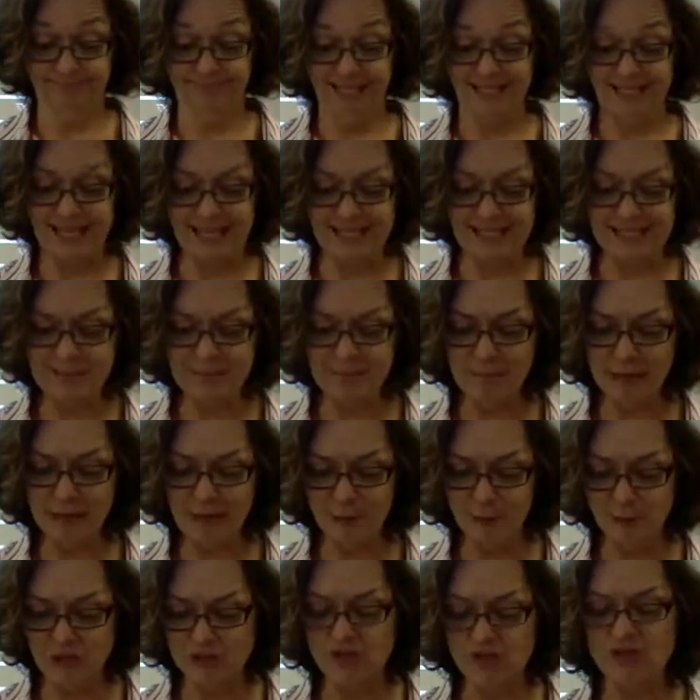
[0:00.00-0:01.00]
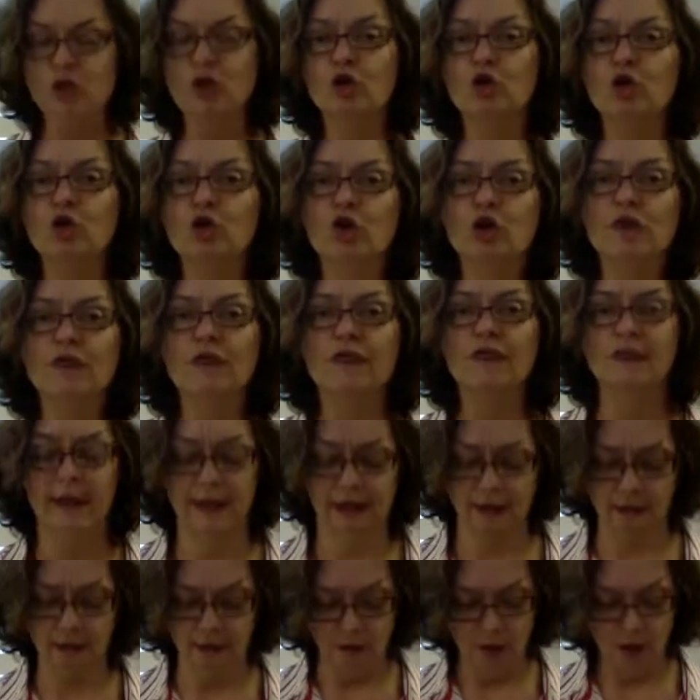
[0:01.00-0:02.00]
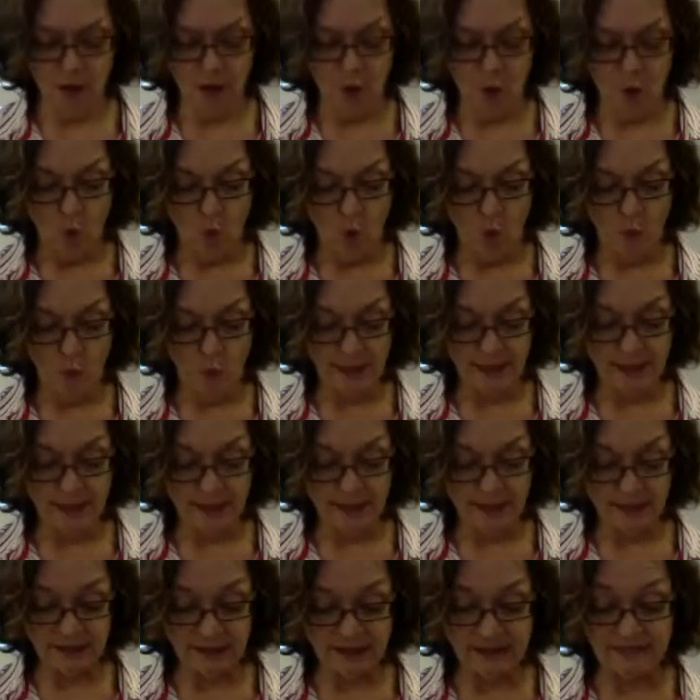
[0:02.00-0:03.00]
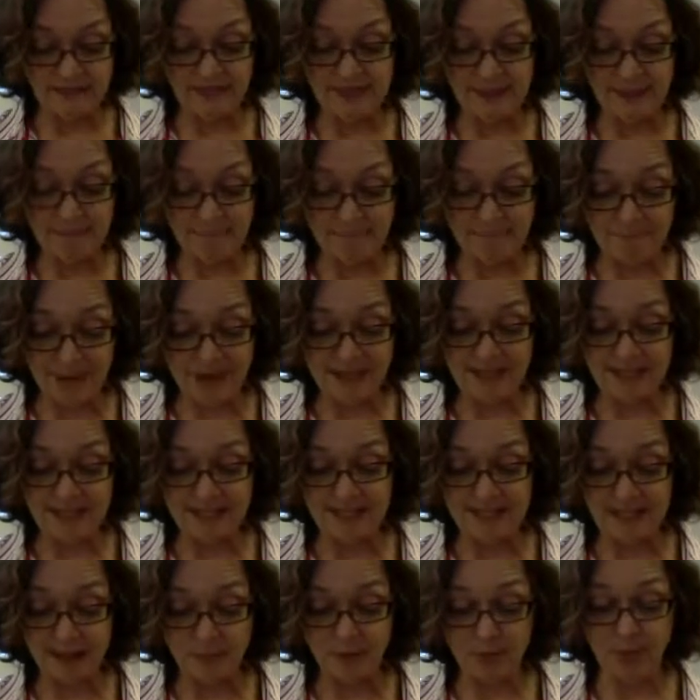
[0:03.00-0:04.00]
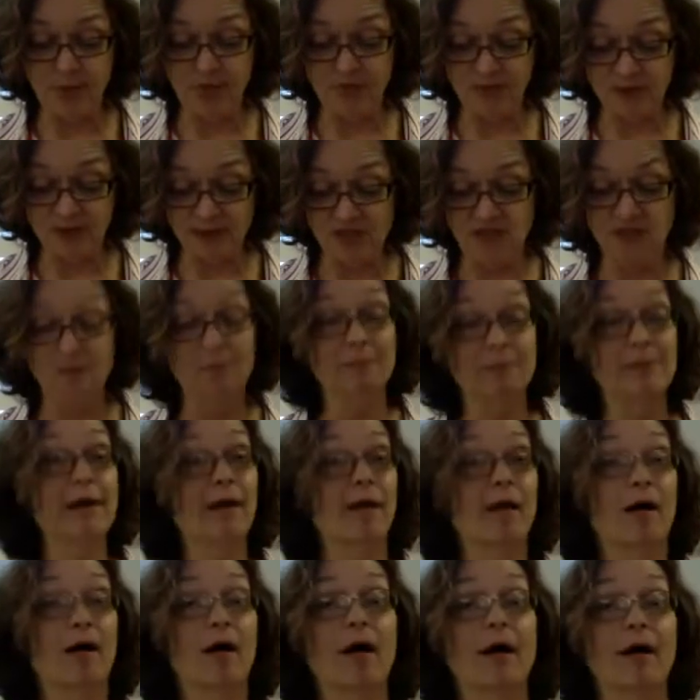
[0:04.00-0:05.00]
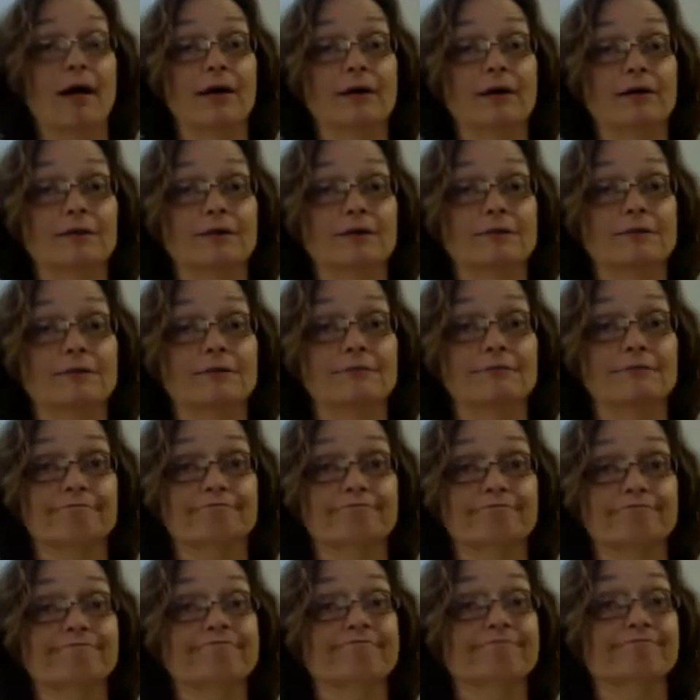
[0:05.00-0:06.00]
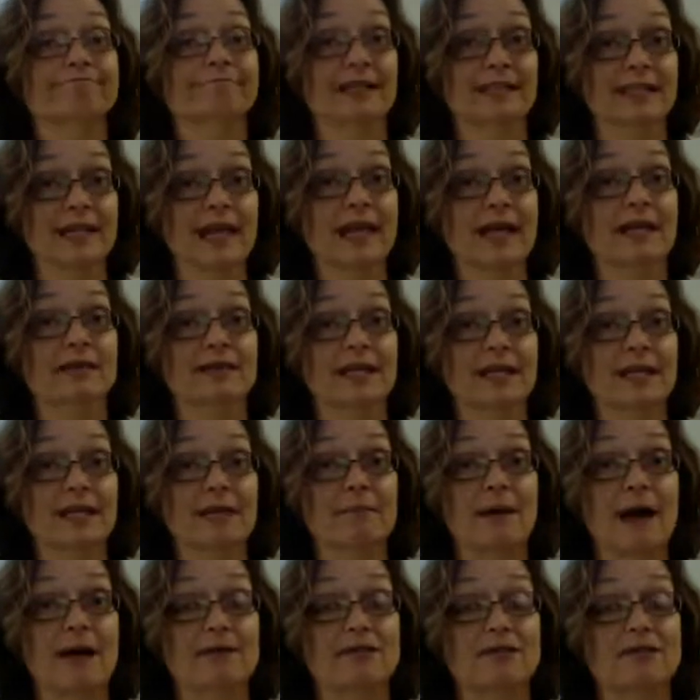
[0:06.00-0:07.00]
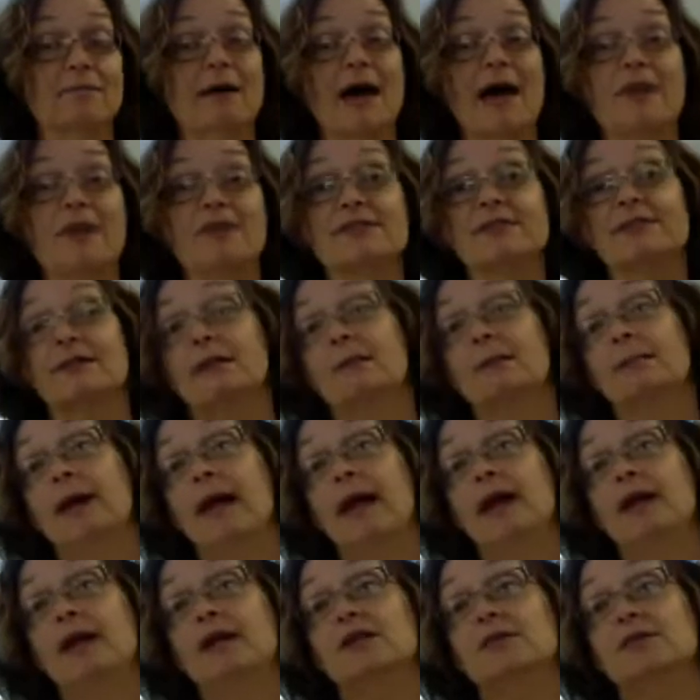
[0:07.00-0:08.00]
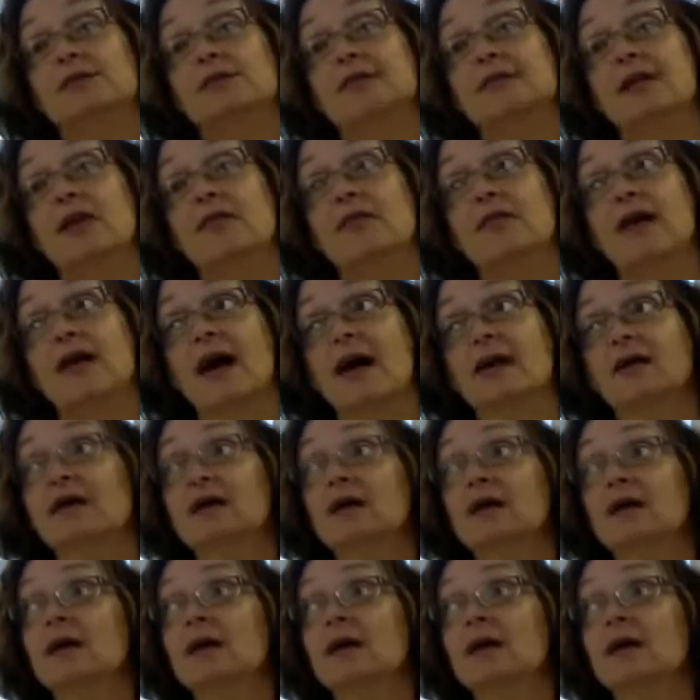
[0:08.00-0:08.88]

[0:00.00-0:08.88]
Isn't migration a good thing when it leaves embedded deprivation behind? Again, getting back to Matheson and Baade, who said that